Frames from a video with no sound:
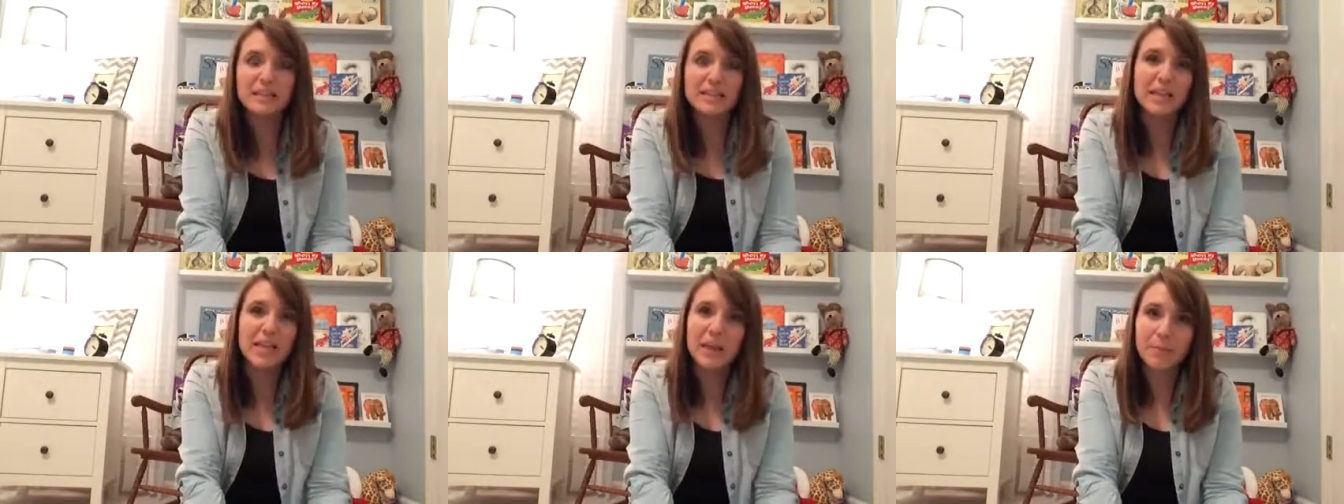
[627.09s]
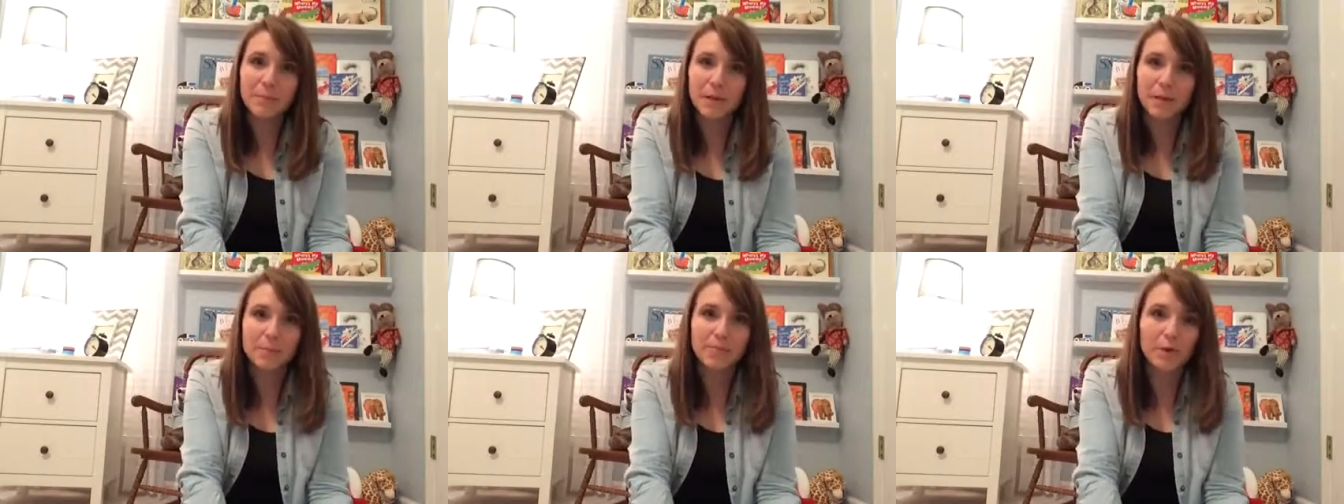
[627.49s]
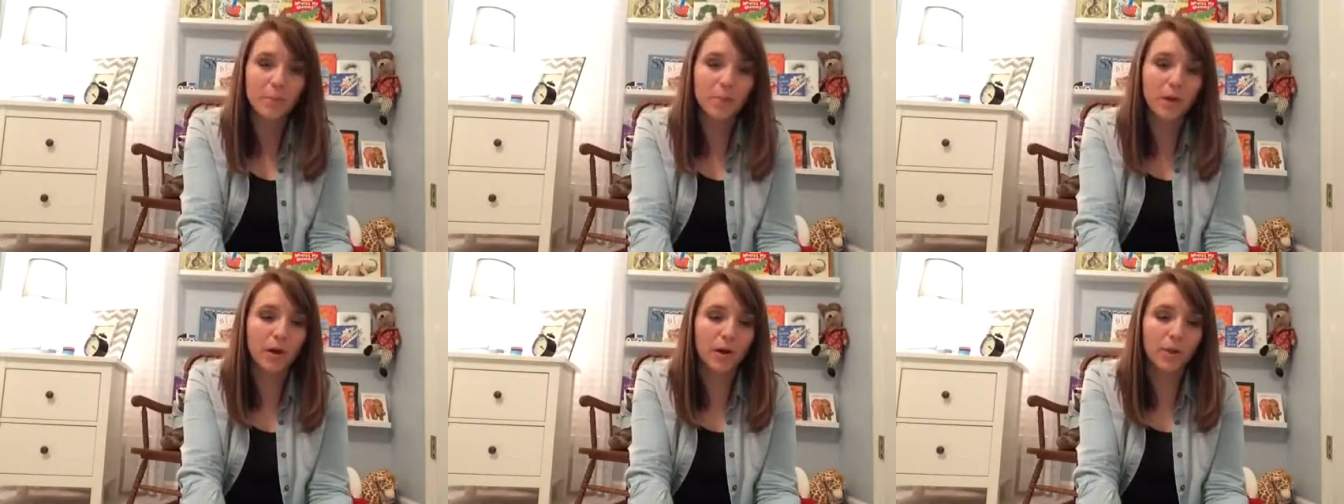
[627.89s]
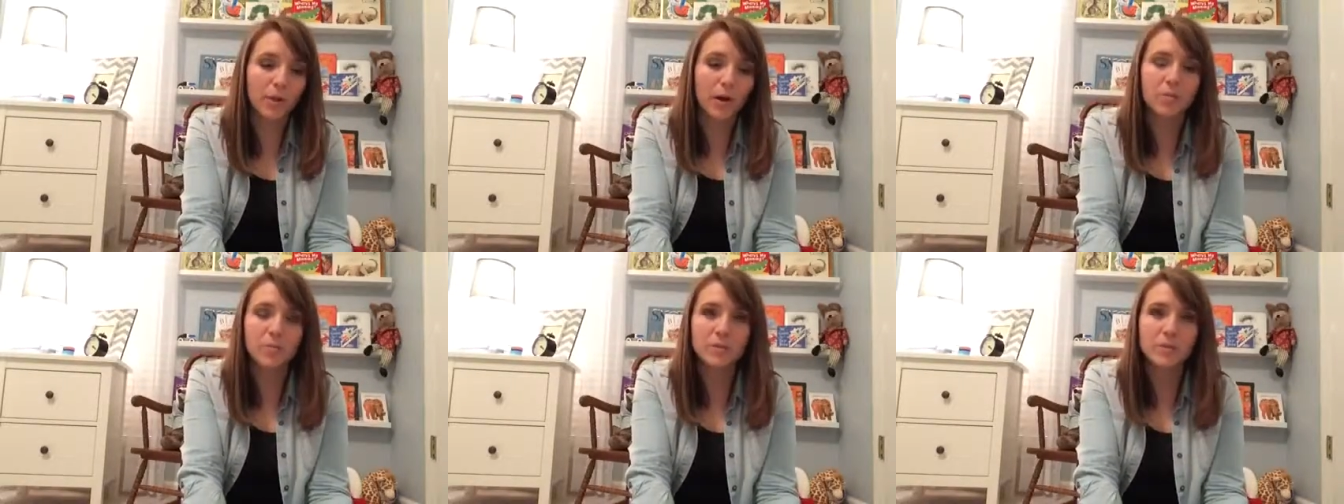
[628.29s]
It's like $8 for a book,
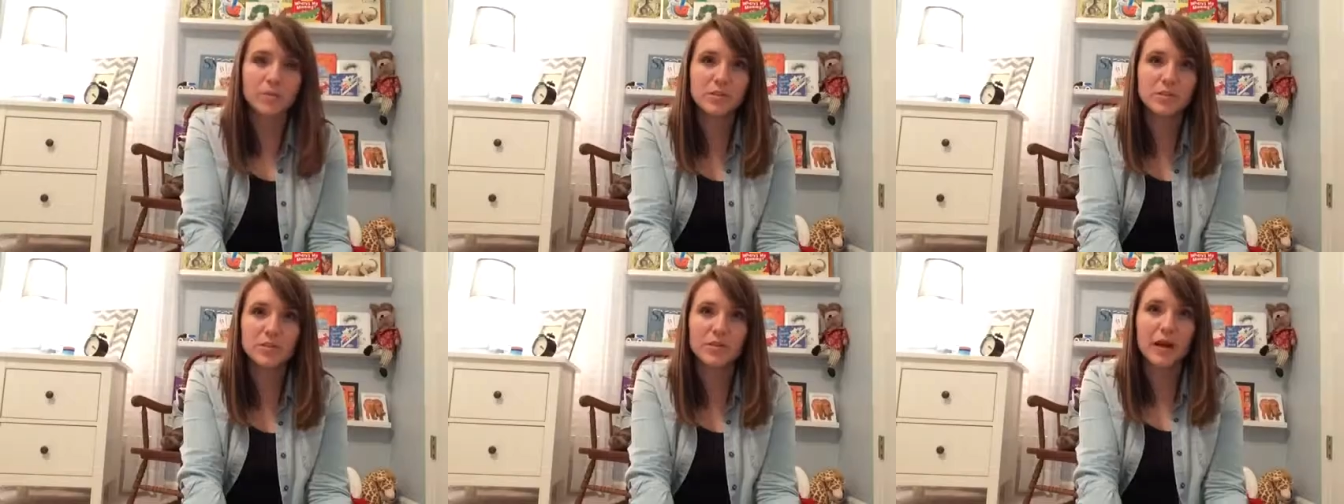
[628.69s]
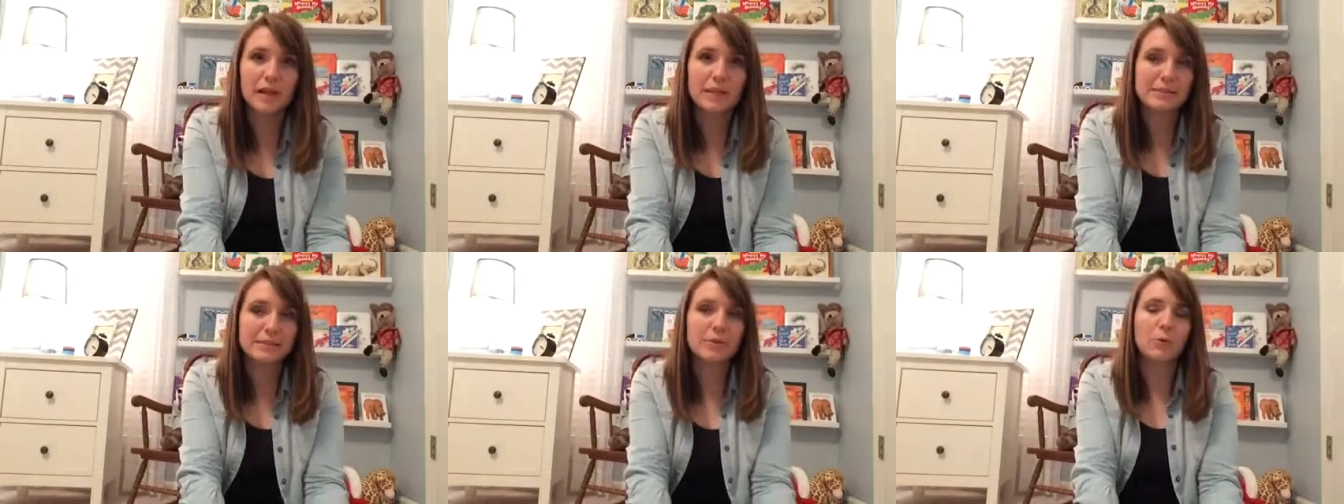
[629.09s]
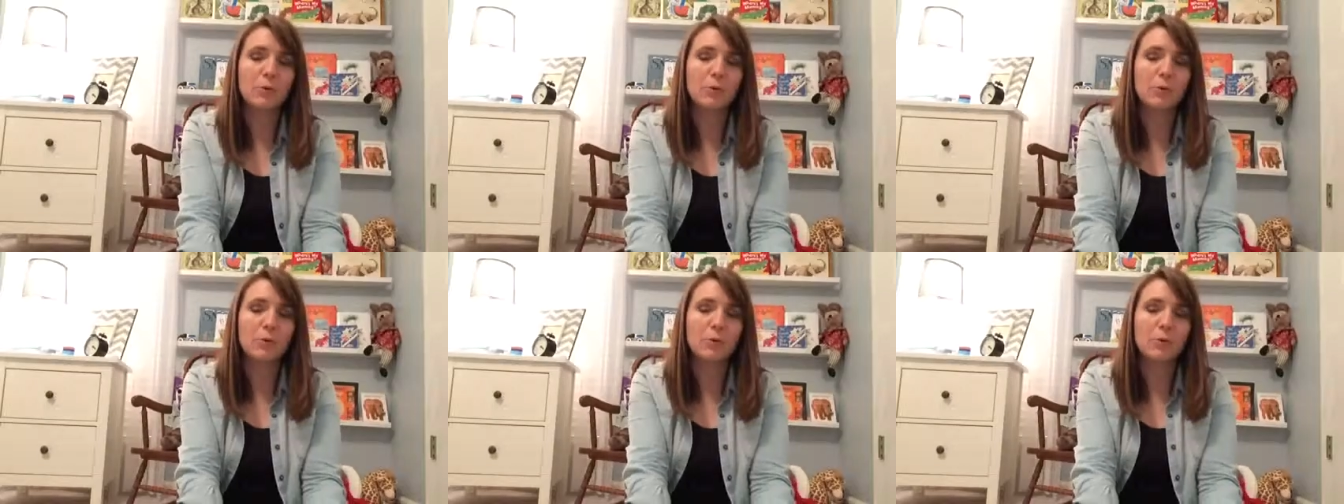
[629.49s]
where I'm used to, I guess,